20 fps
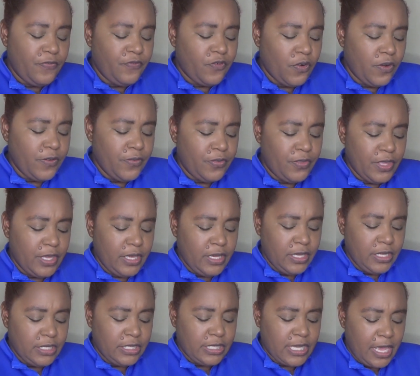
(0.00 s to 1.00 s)
for
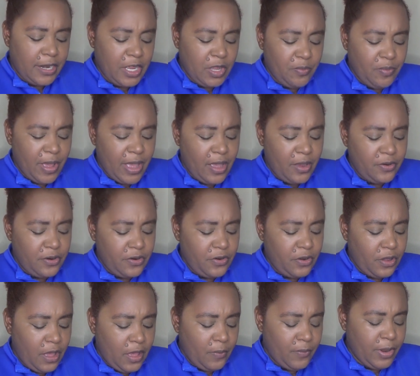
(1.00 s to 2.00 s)
the setting
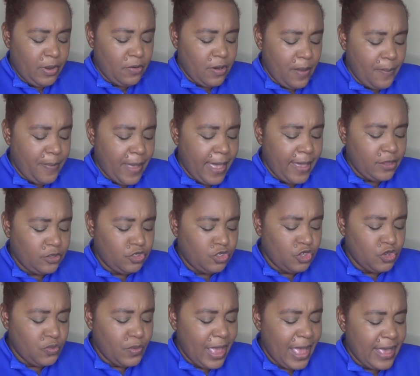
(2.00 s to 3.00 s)
powder, um, we're going back
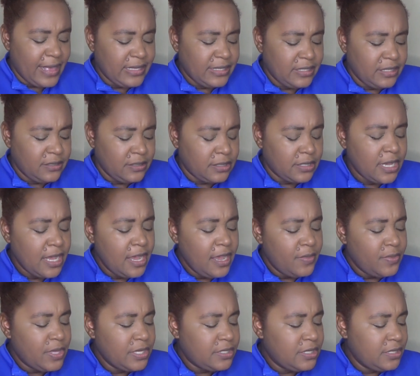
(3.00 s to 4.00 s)
to Essence.
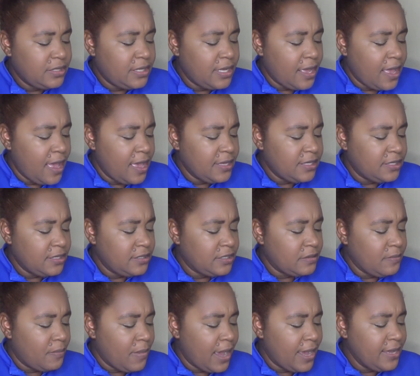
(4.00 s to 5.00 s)
This is the
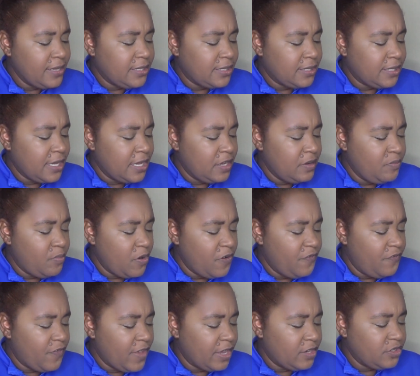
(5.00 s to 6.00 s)
Essence My Skin
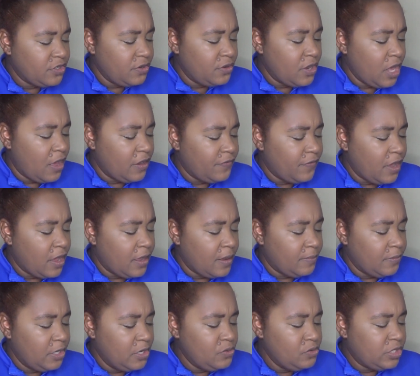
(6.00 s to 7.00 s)
Perfector uh,
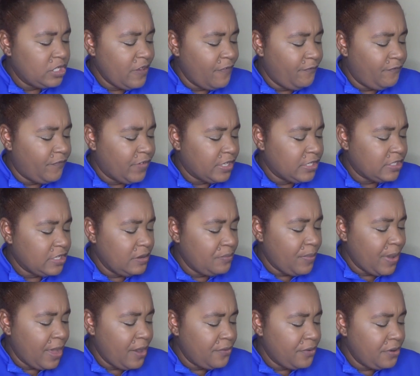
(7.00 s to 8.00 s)
um, Loose fixing
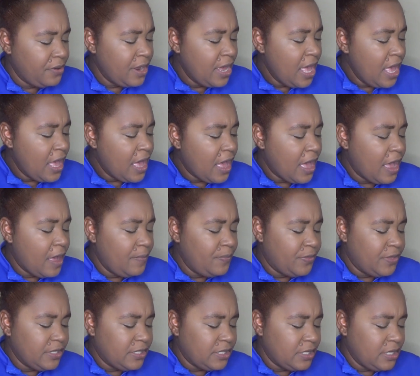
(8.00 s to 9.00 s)
powder.
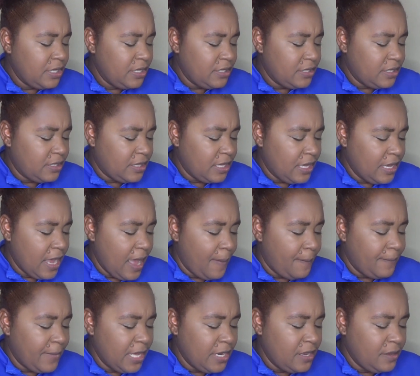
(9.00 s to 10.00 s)
Um, this is the
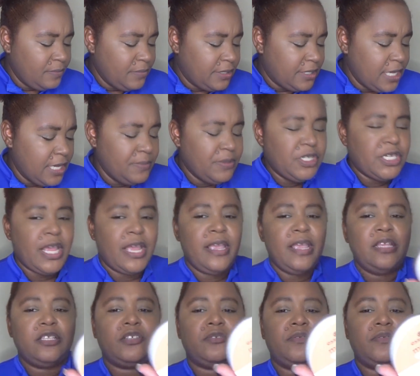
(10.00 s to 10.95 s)
medium deep shade.